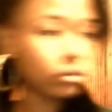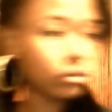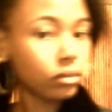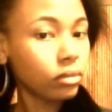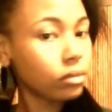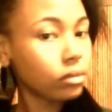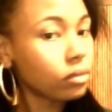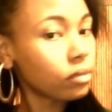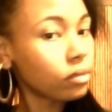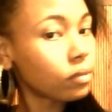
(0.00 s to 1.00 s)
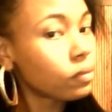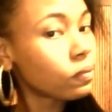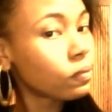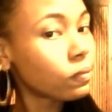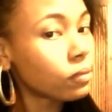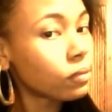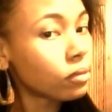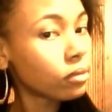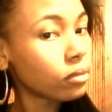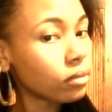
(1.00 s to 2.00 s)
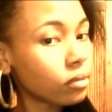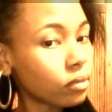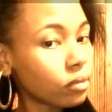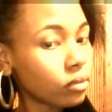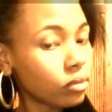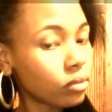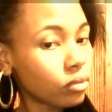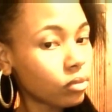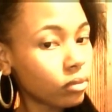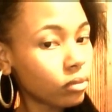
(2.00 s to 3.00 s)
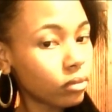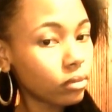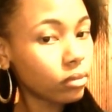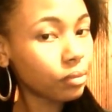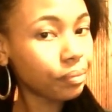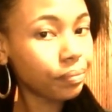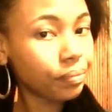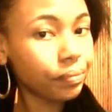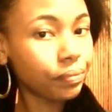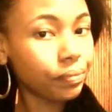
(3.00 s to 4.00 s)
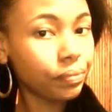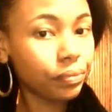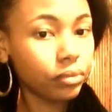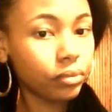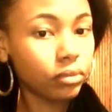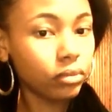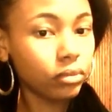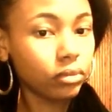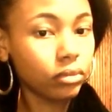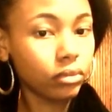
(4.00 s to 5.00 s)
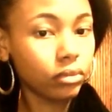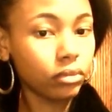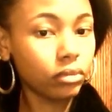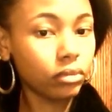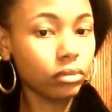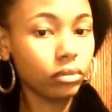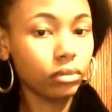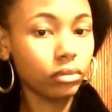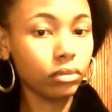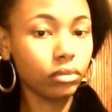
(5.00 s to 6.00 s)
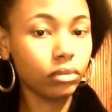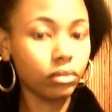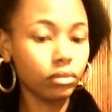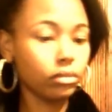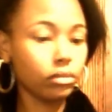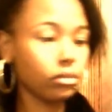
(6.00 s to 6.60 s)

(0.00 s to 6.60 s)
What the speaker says: Nobody speaks.